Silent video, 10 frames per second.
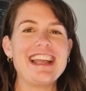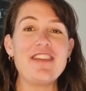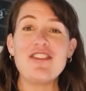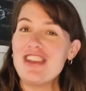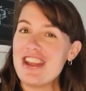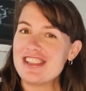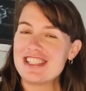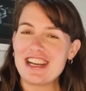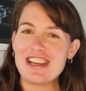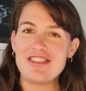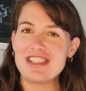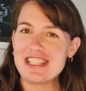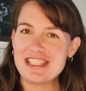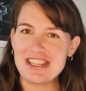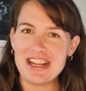If you never studied
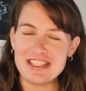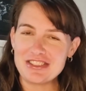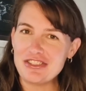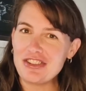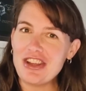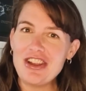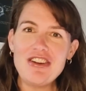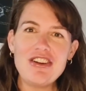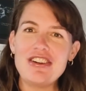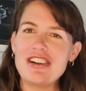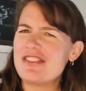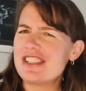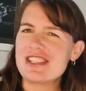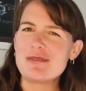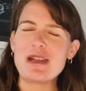physics in high school though, or if
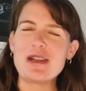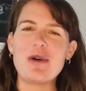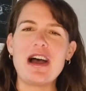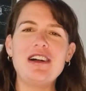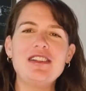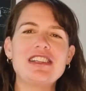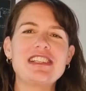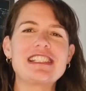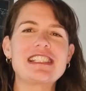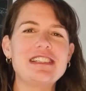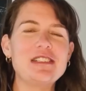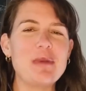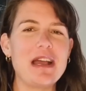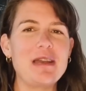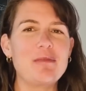it's just been a while, your skills
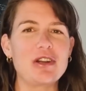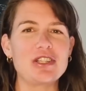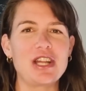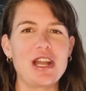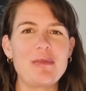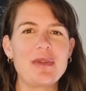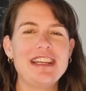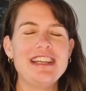might need brushing up.